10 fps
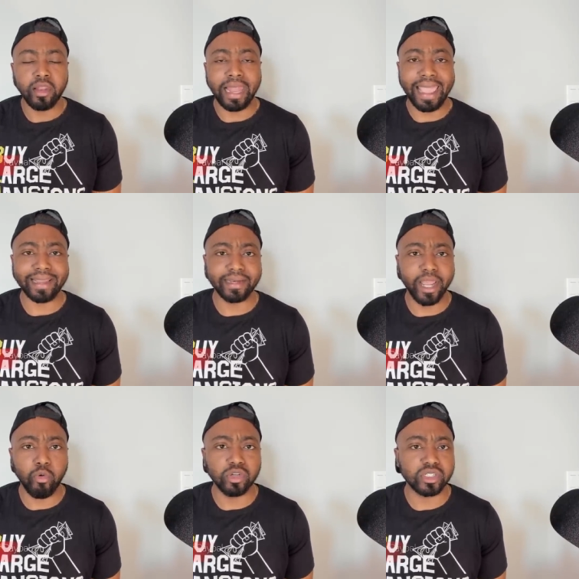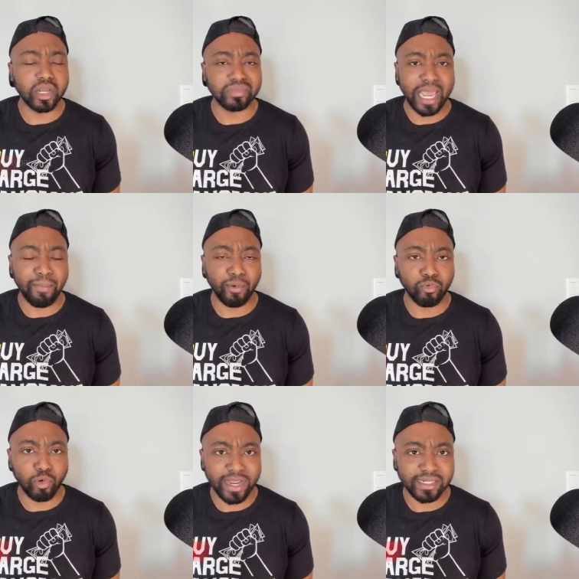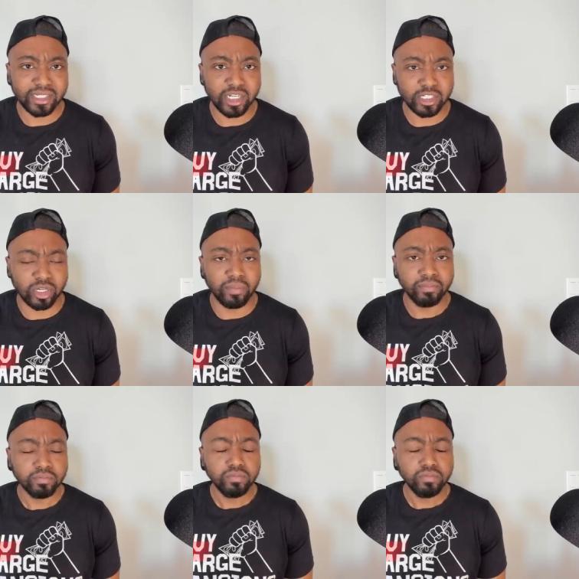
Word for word: like there was some type of racism